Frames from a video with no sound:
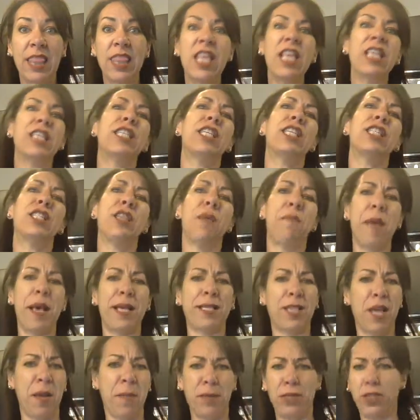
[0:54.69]
this is the
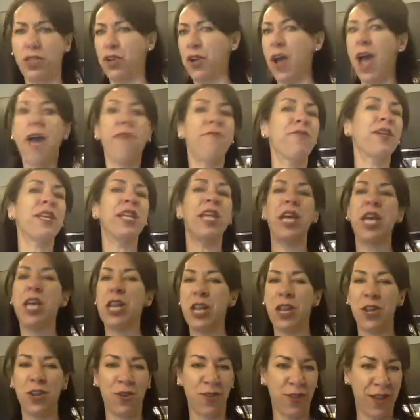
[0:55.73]
best hummus you're ever going to eat
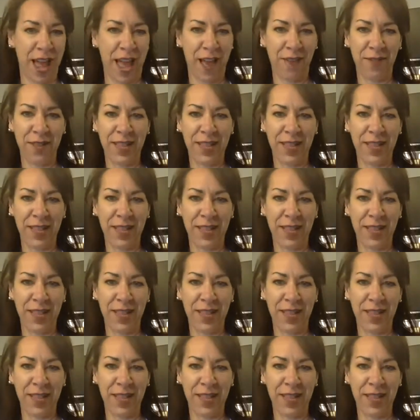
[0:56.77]
in your life.